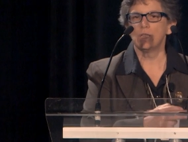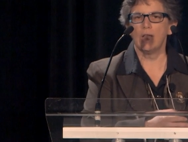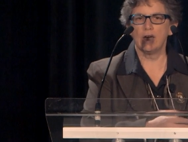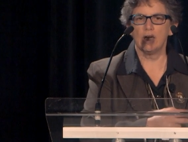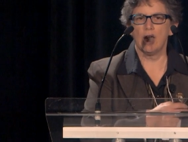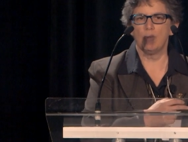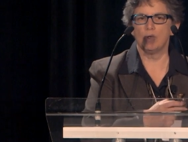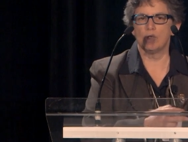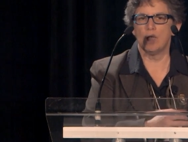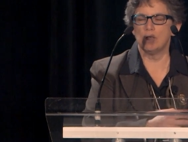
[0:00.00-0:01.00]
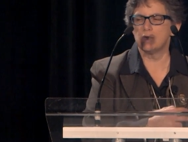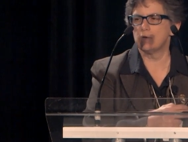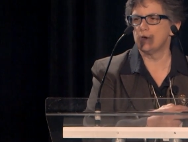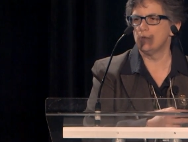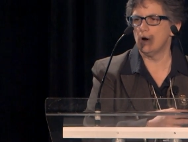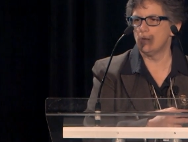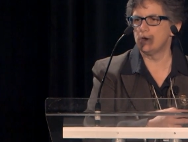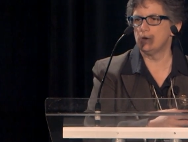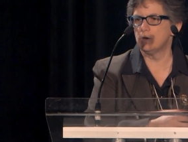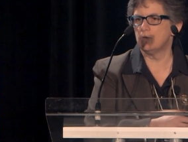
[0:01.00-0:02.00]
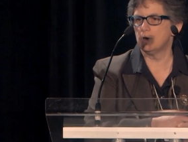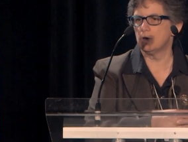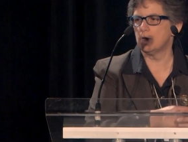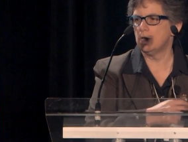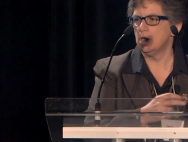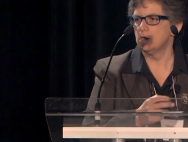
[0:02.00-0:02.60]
Let it happen tends to be what we do in a very